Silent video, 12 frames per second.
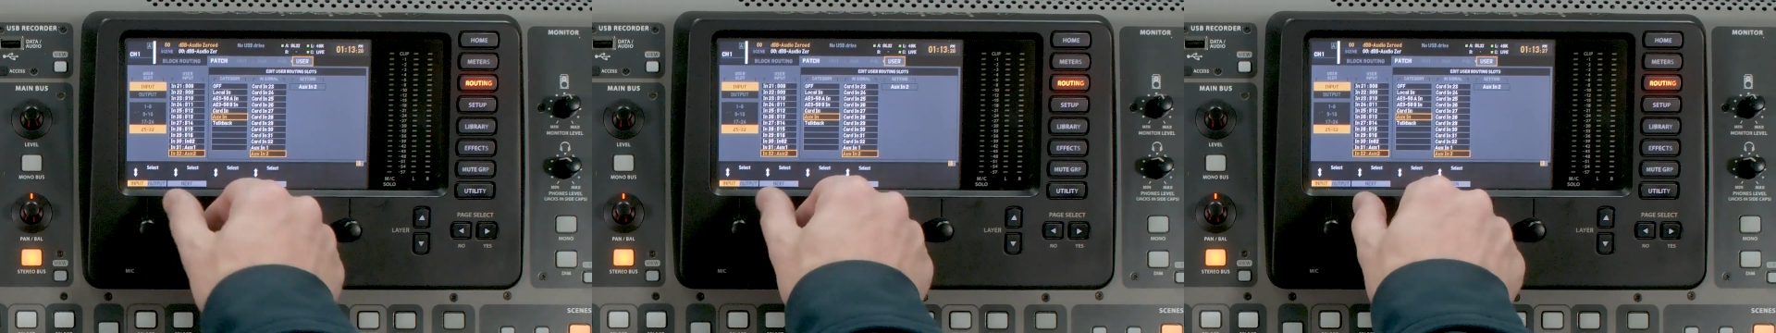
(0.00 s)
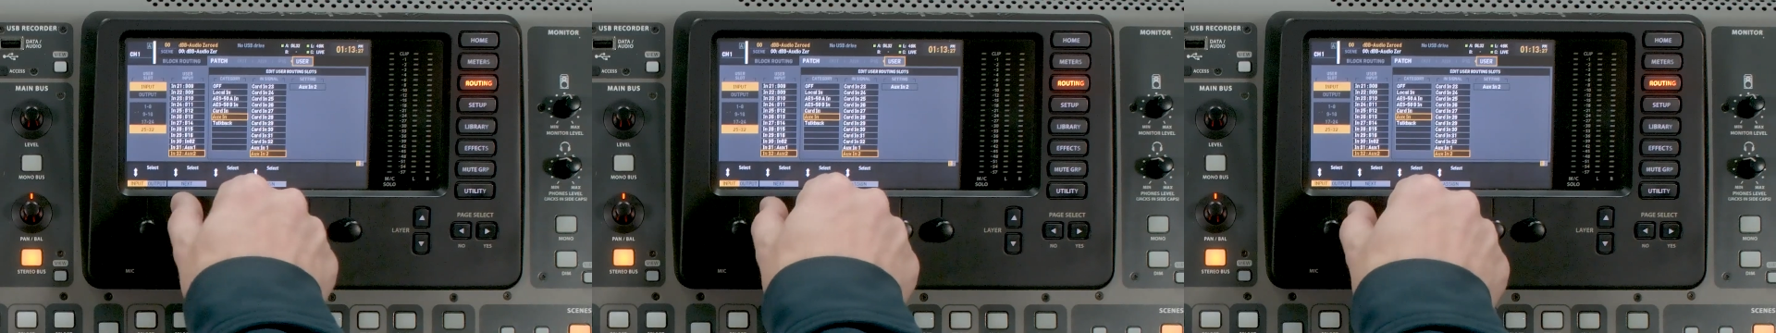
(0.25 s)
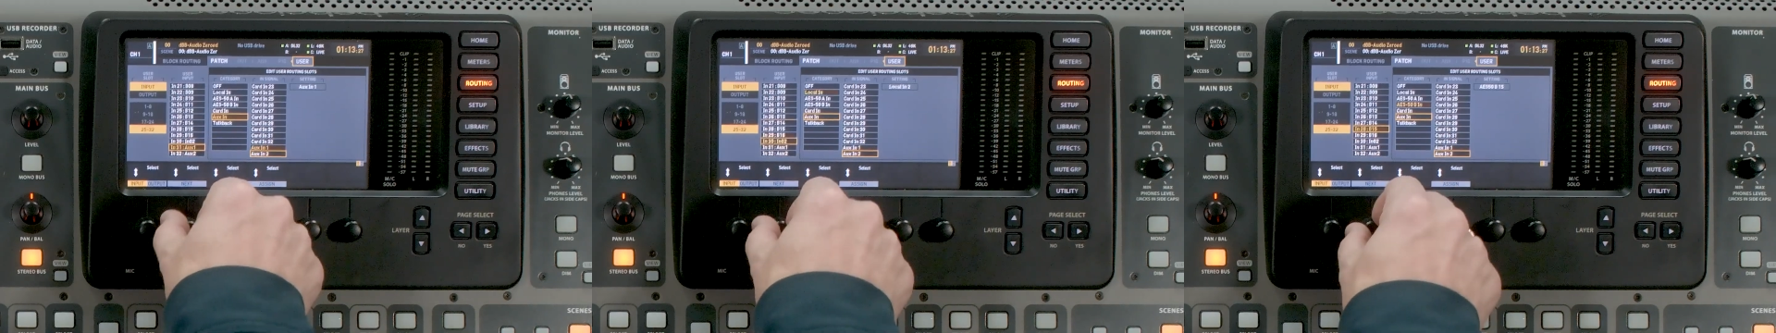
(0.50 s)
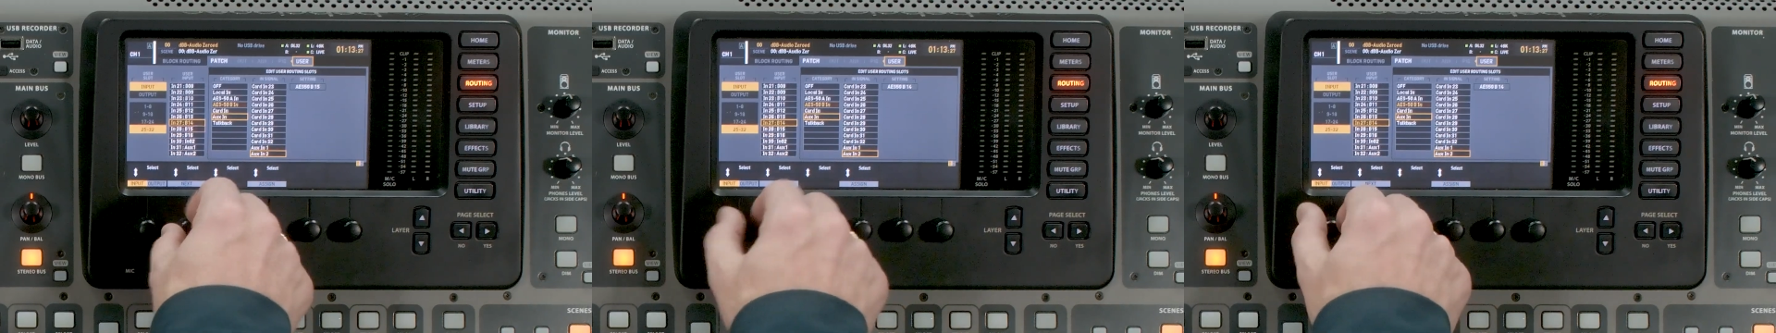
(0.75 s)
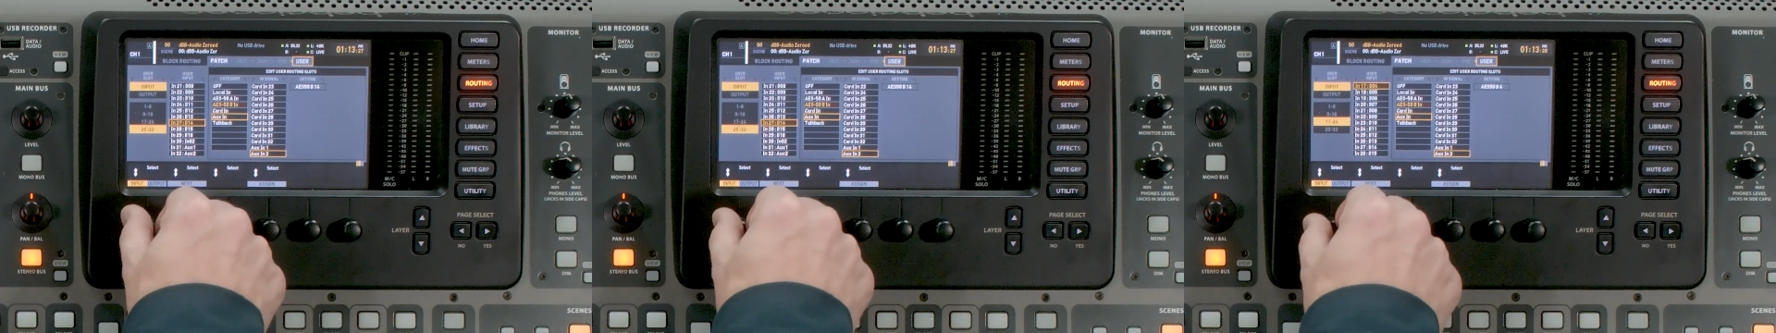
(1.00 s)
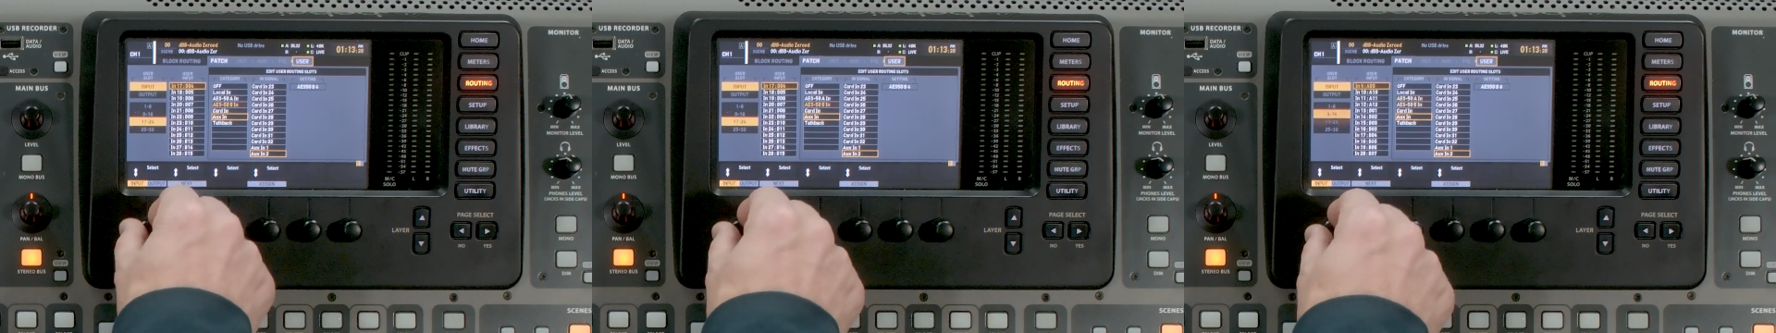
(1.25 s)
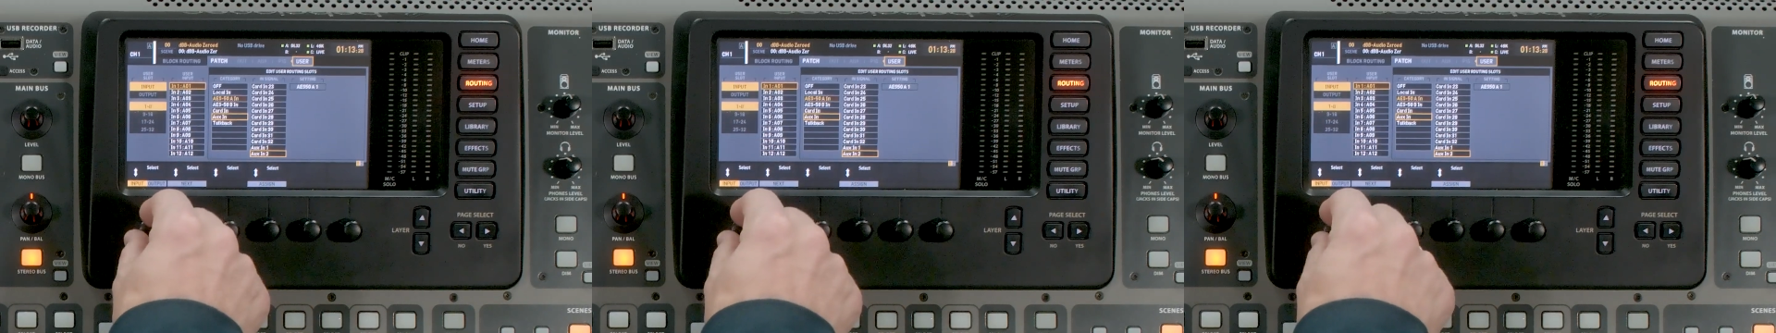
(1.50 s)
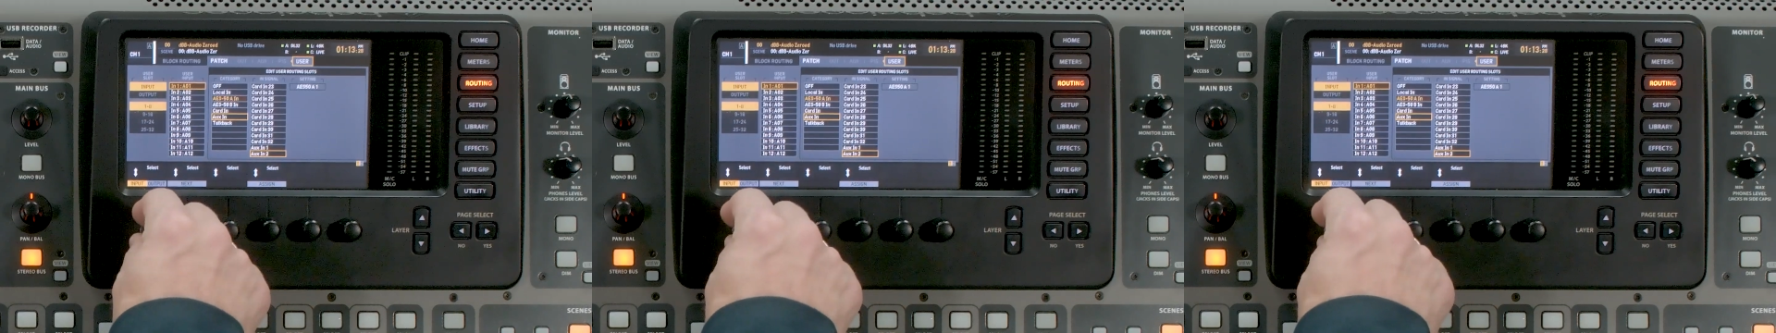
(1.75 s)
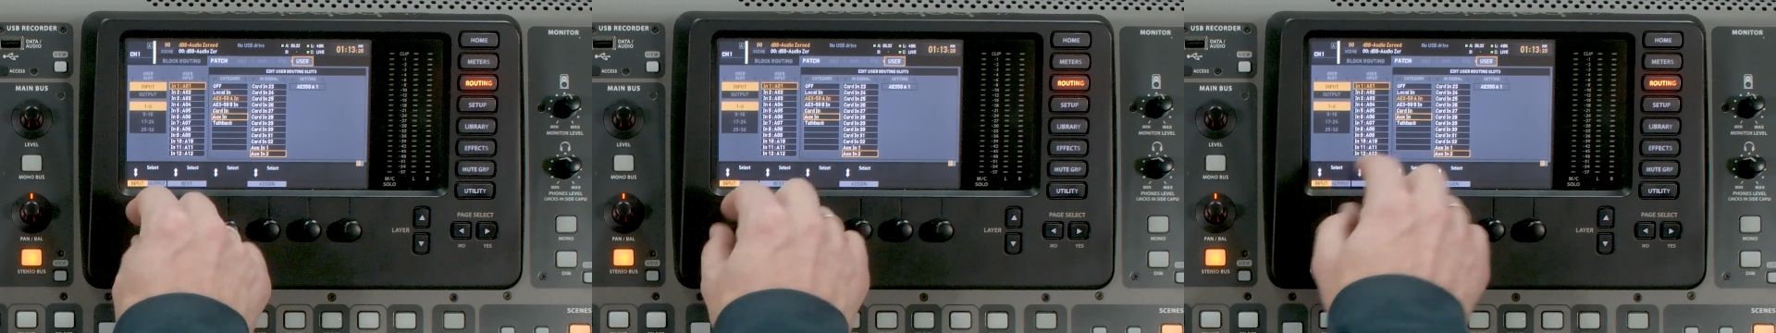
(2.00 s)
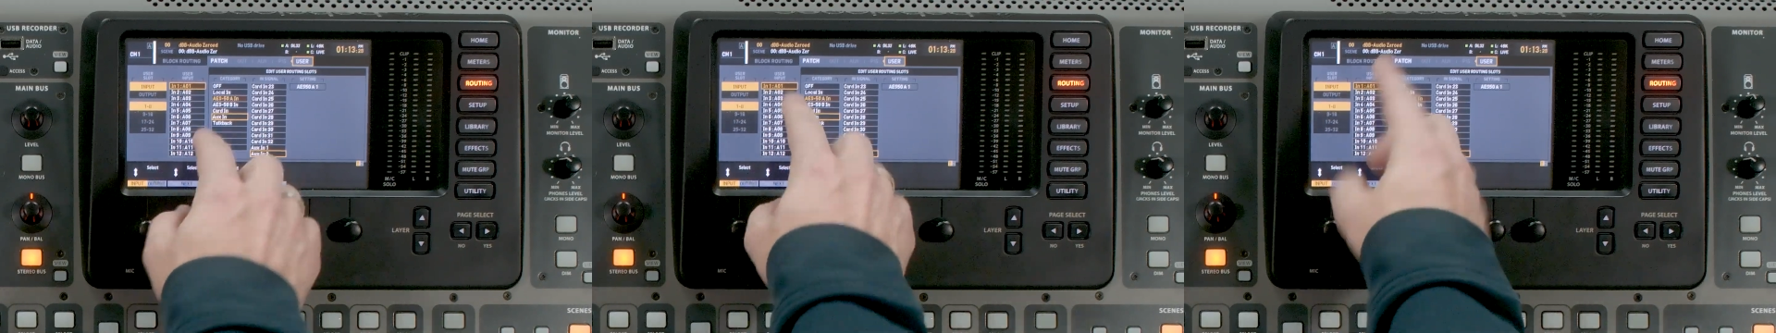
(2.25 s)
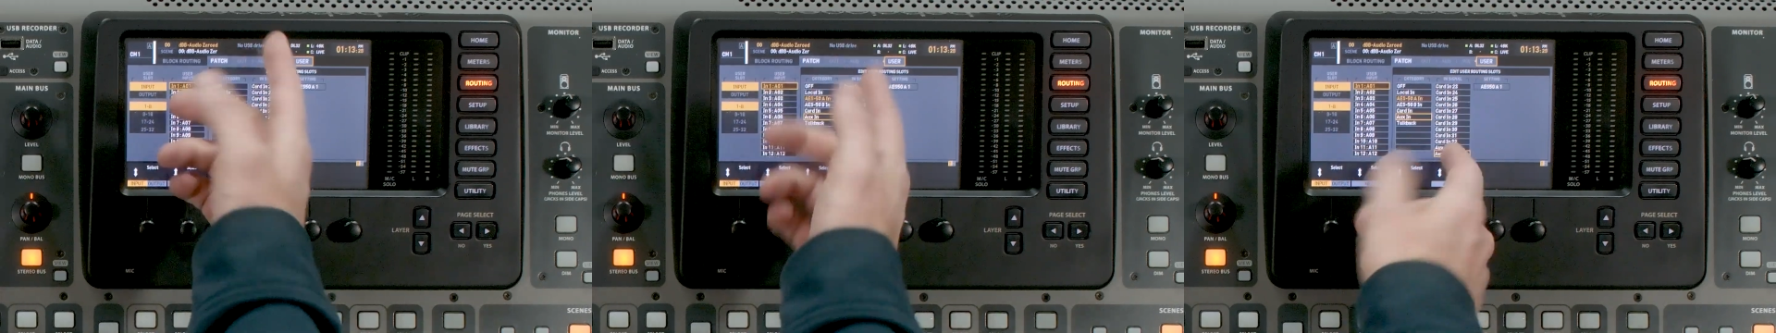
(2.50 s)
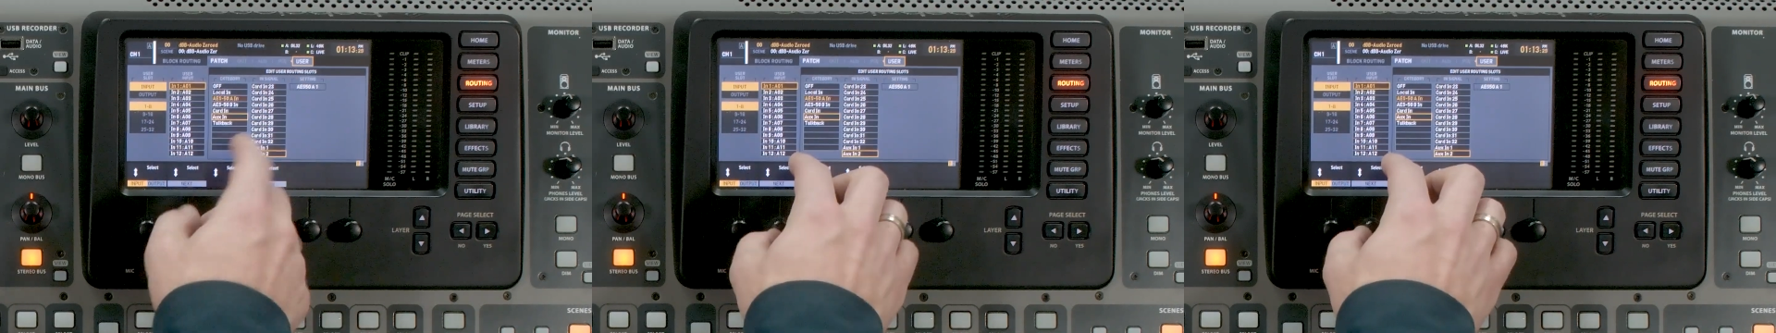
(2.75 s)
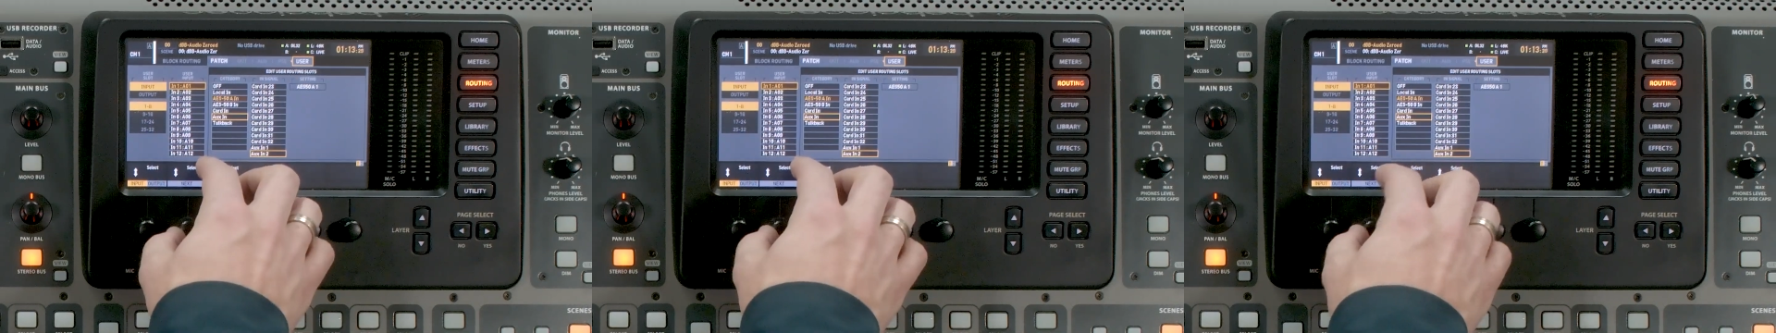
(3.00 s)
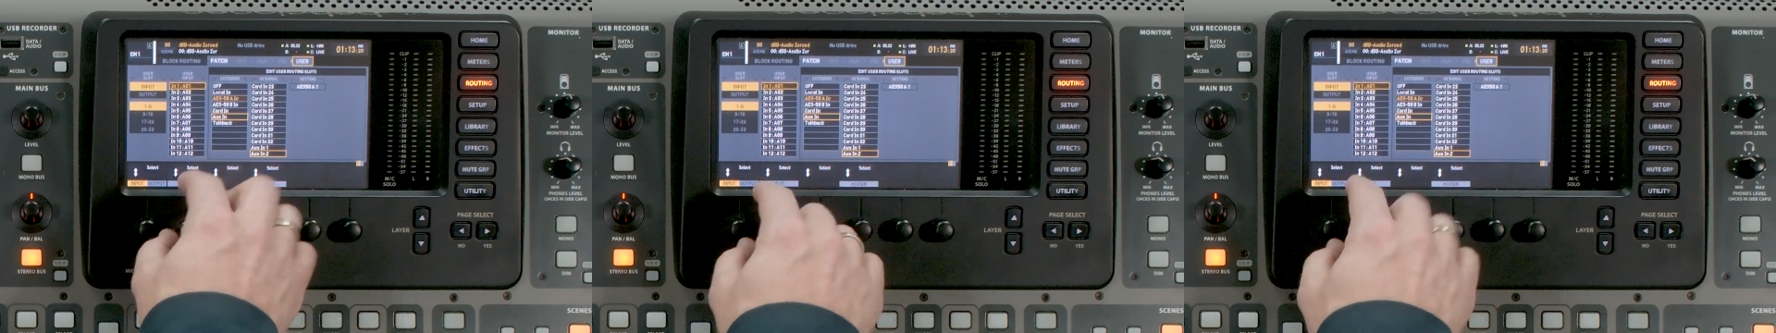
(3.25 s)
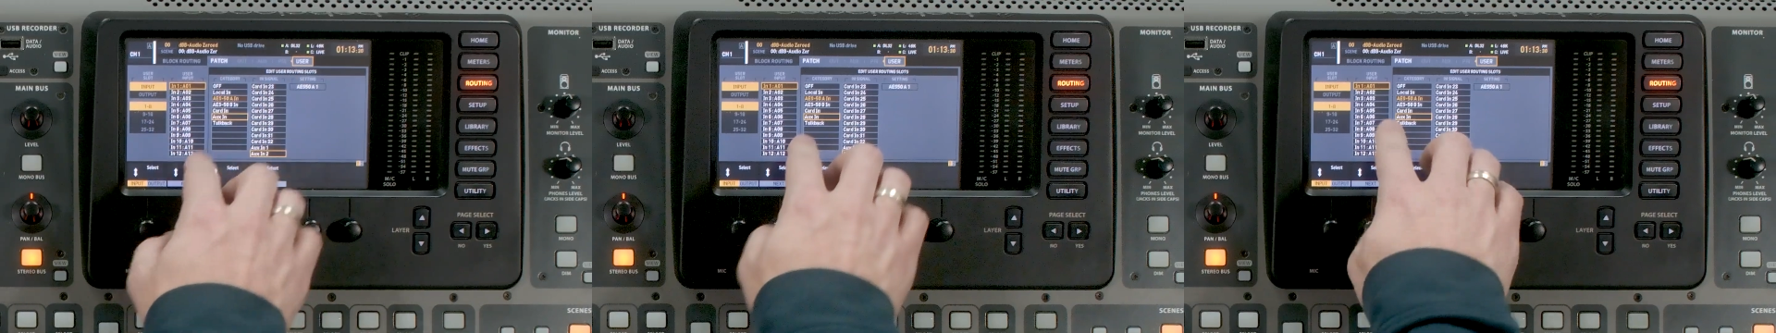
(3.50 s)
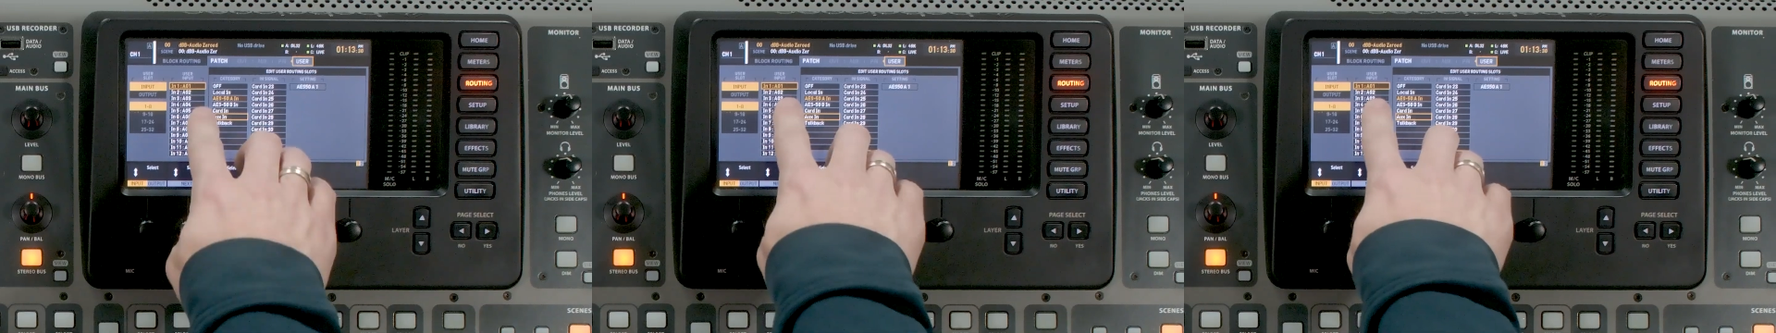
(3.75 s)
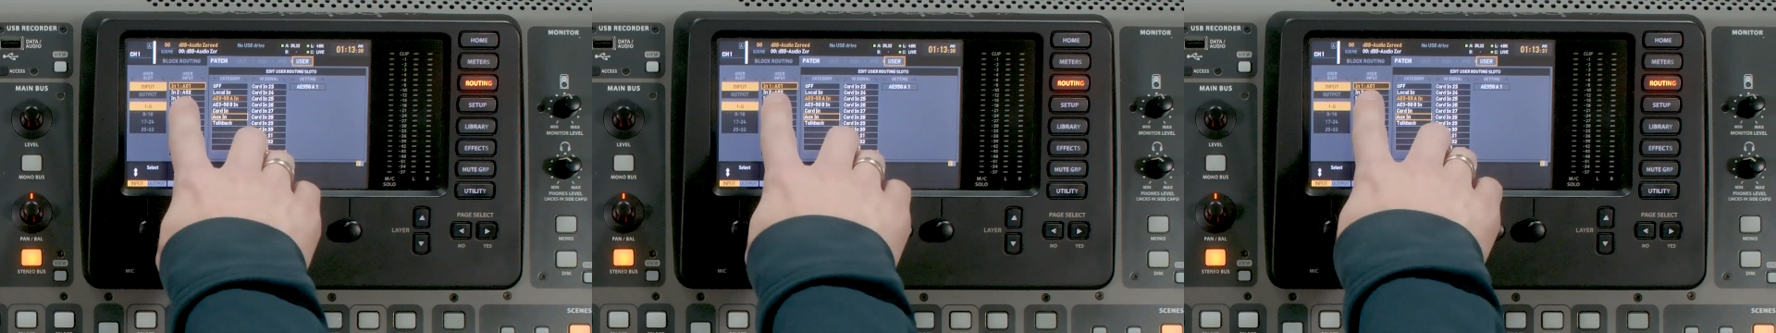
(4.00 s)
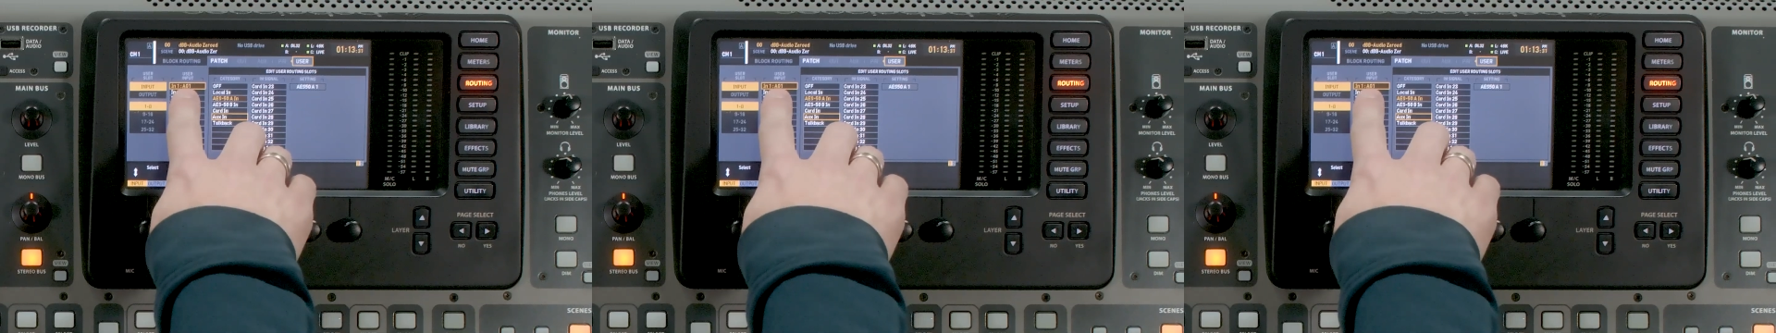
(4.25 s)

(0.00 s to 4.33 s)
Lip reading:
Nobody's mouth can be seen.